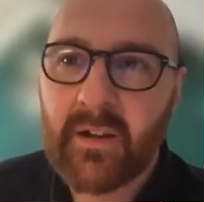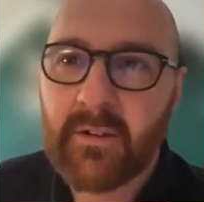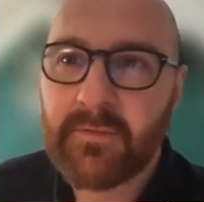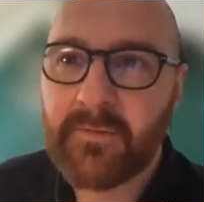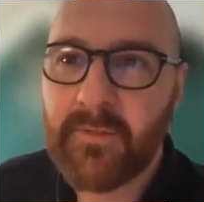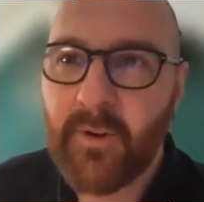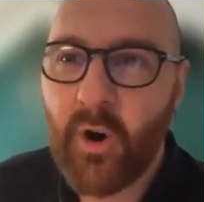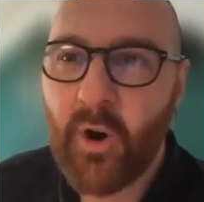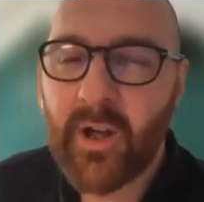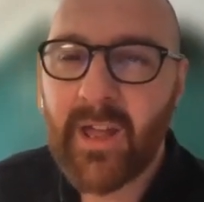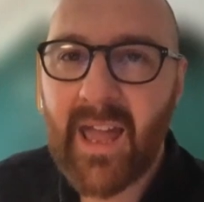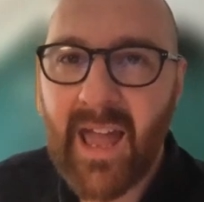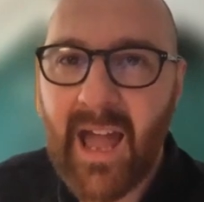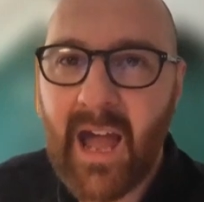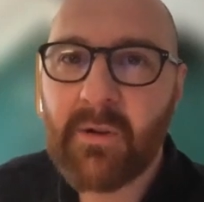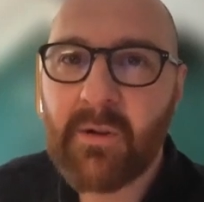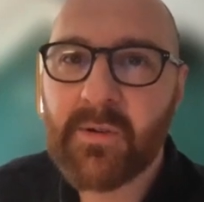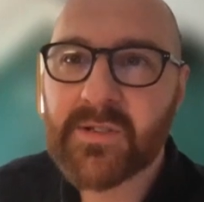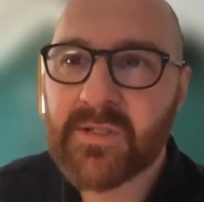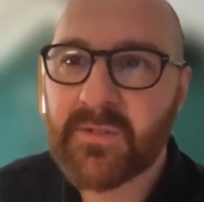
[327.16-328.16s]
48
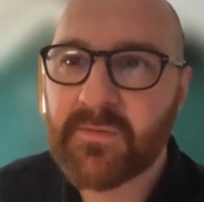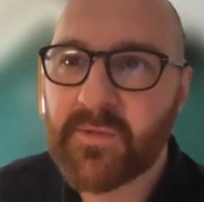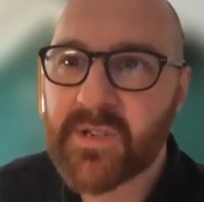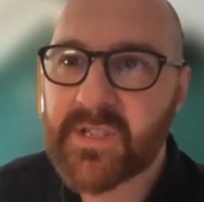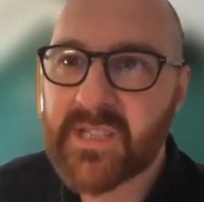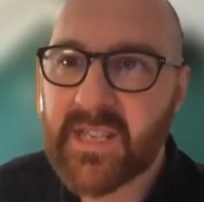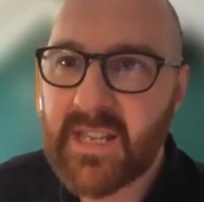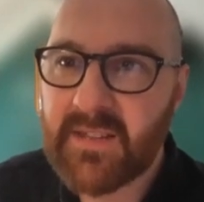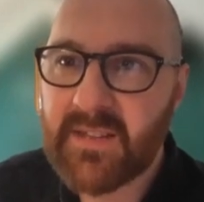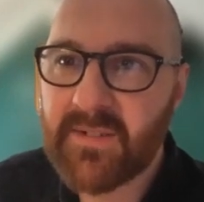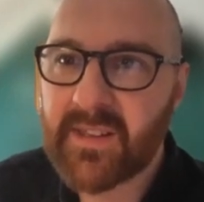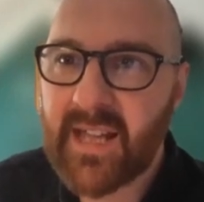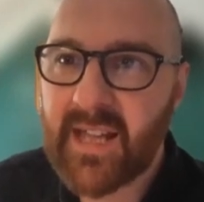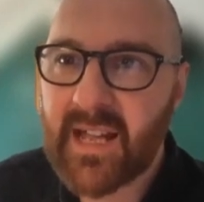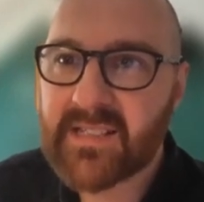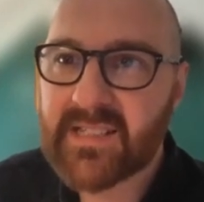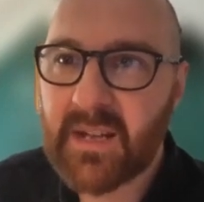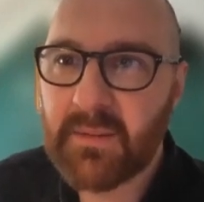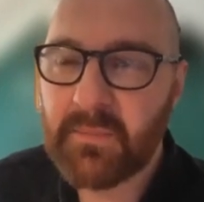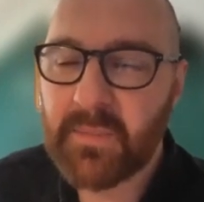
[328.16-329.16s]
hours of receiving that
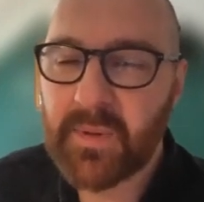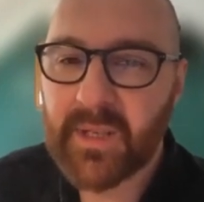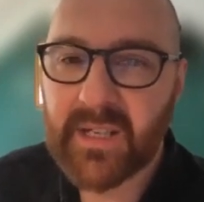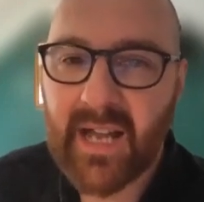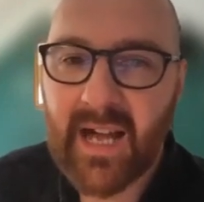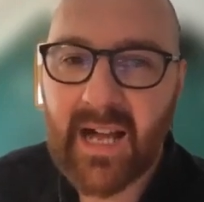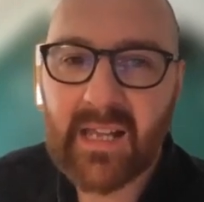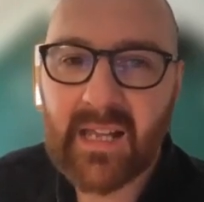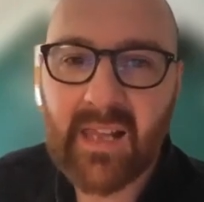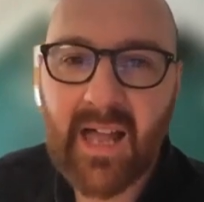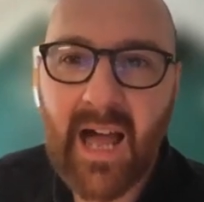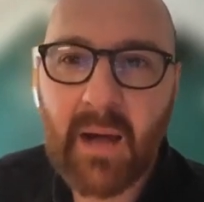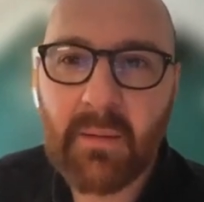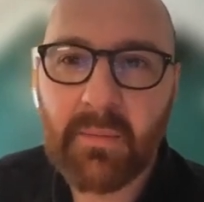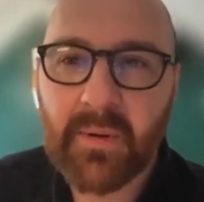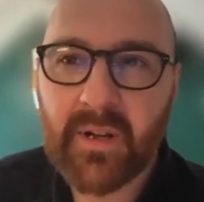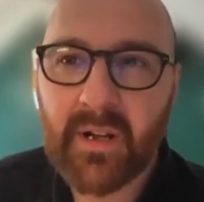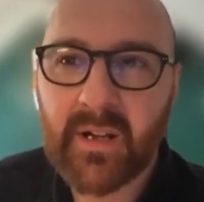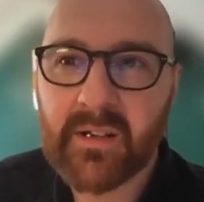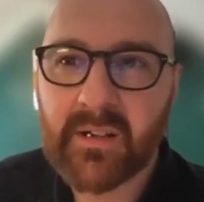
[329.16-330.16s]
sample in our
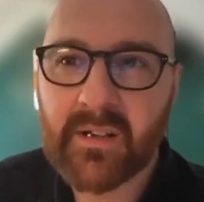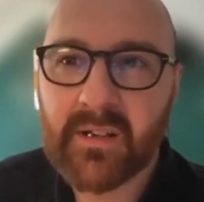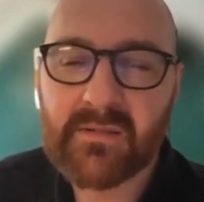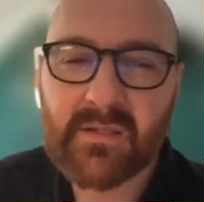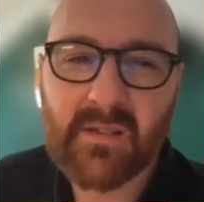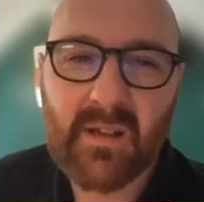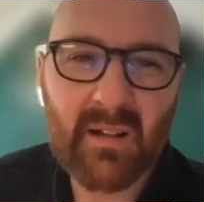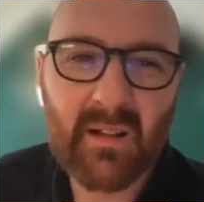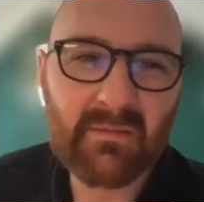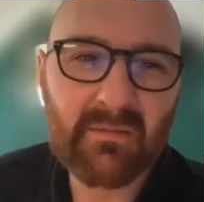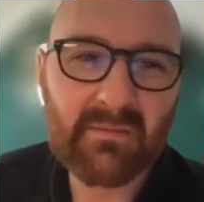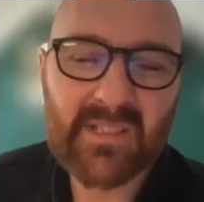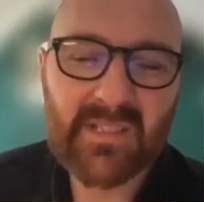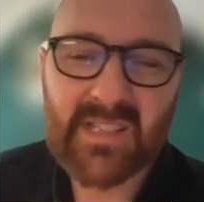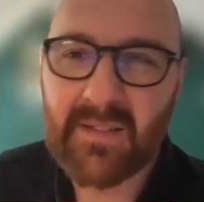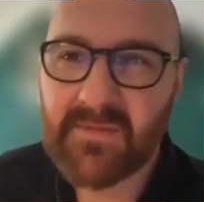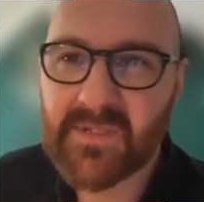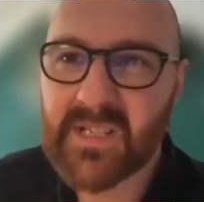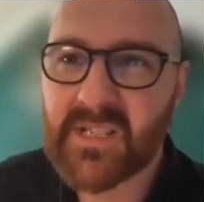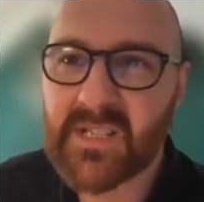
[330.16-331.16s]
lab, and
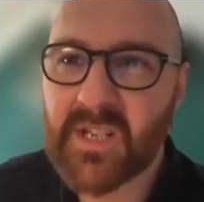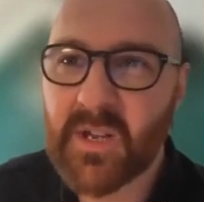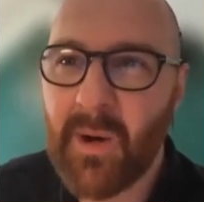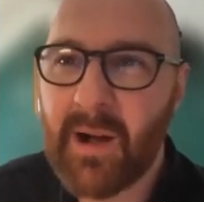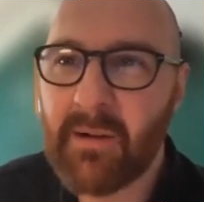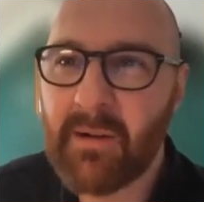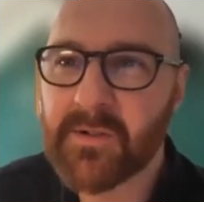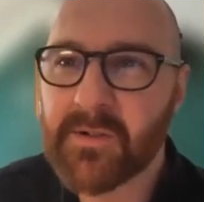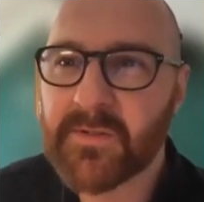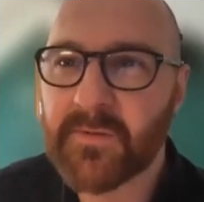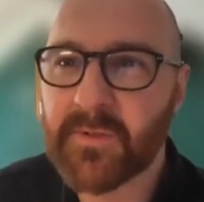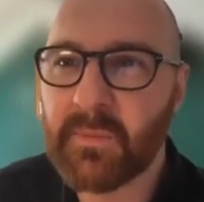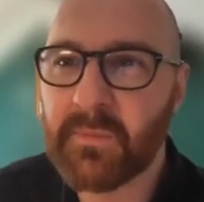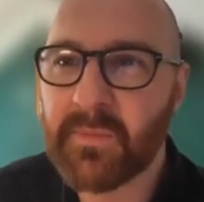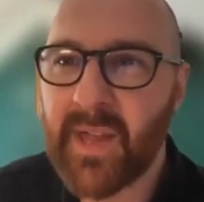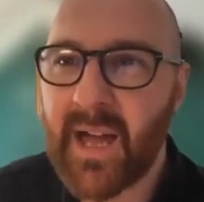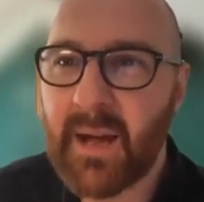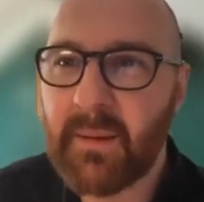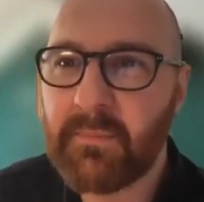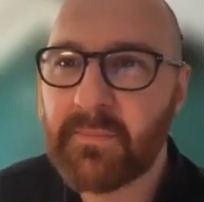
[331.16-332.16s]
72 hours from
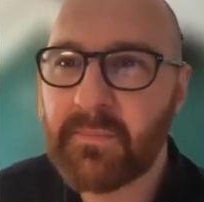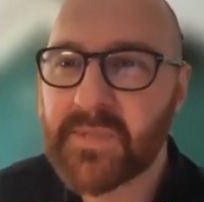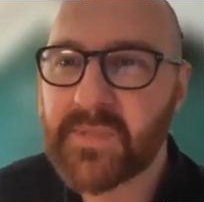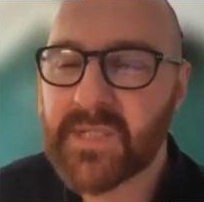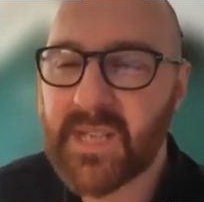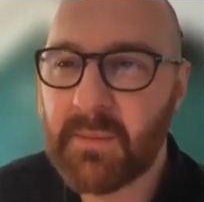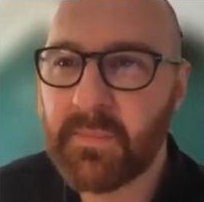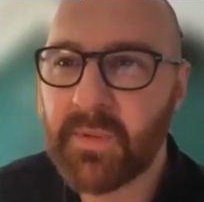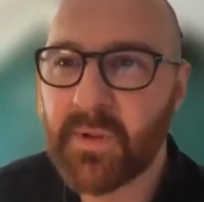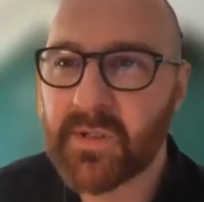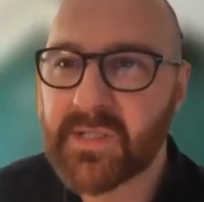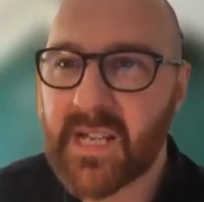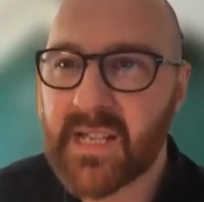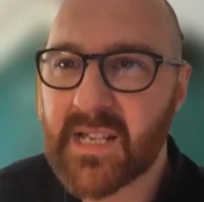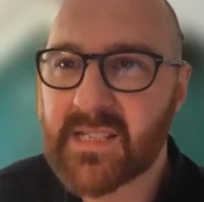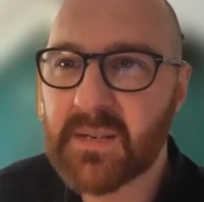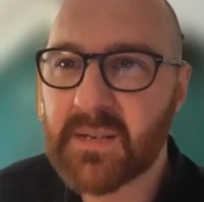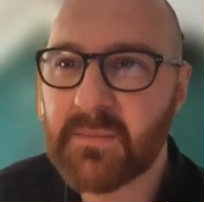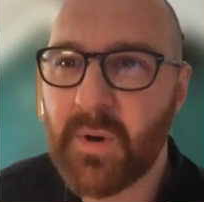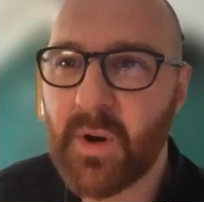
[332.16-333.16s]
that sample
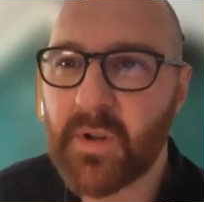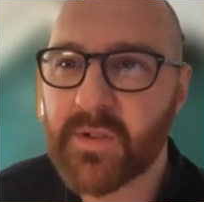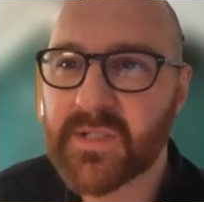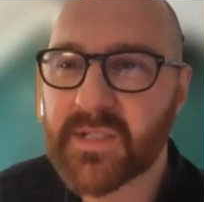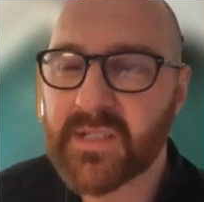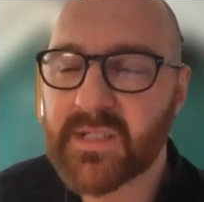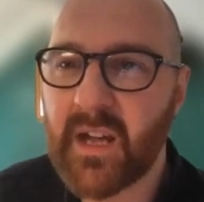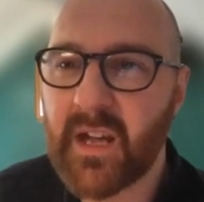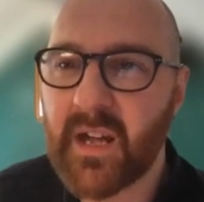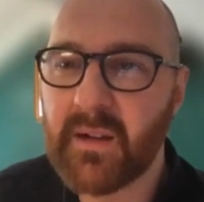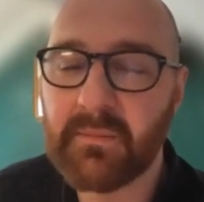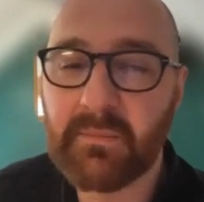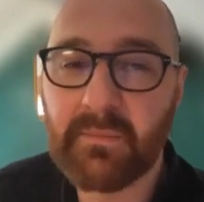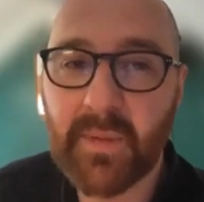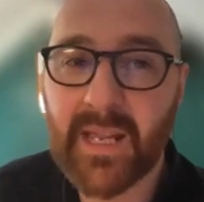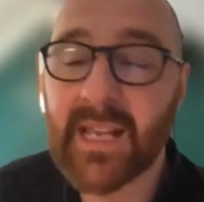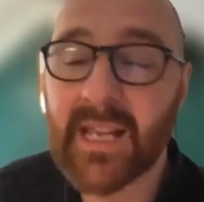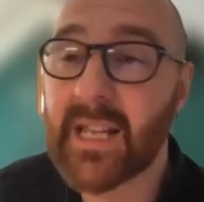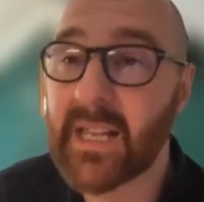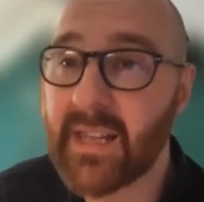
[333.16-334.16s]
testing positive,
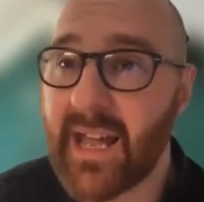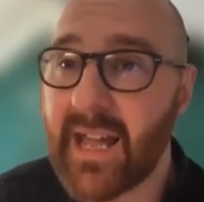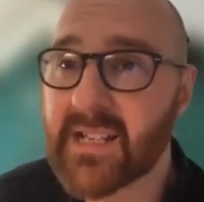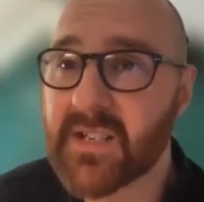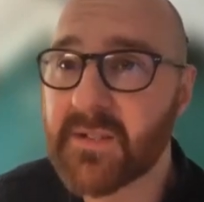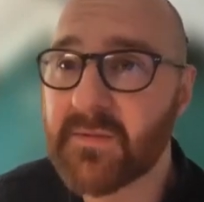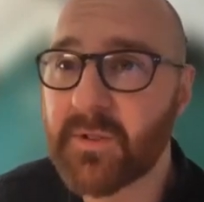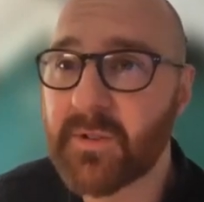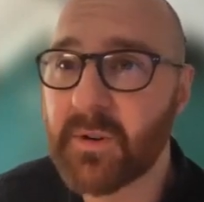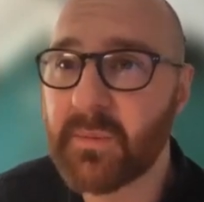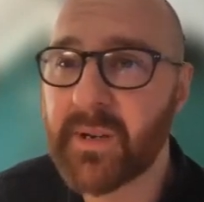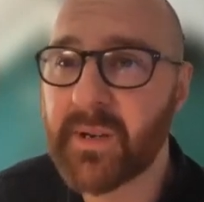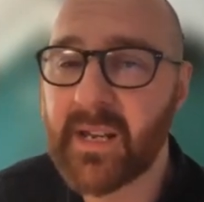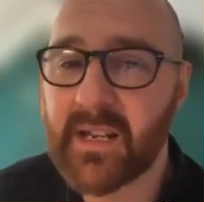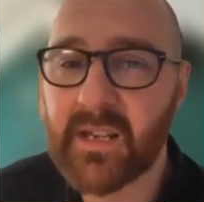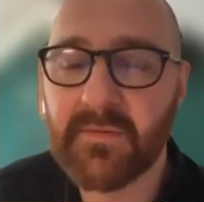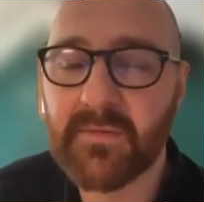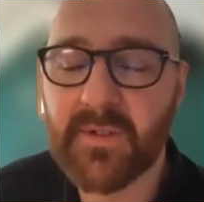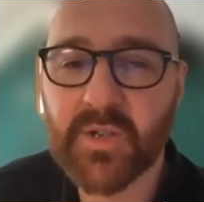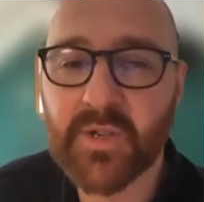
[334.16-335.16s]
being collected from an
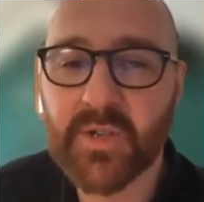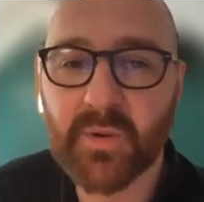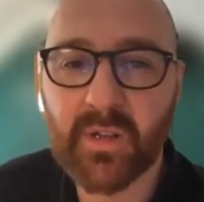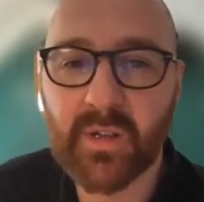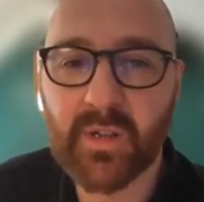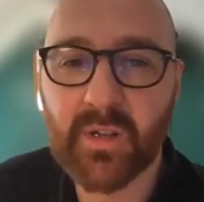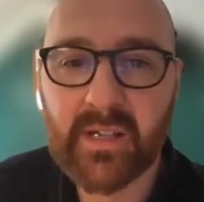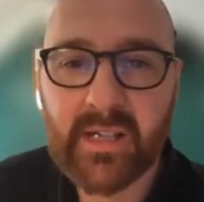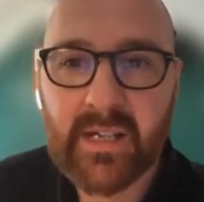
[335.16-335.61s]
individual.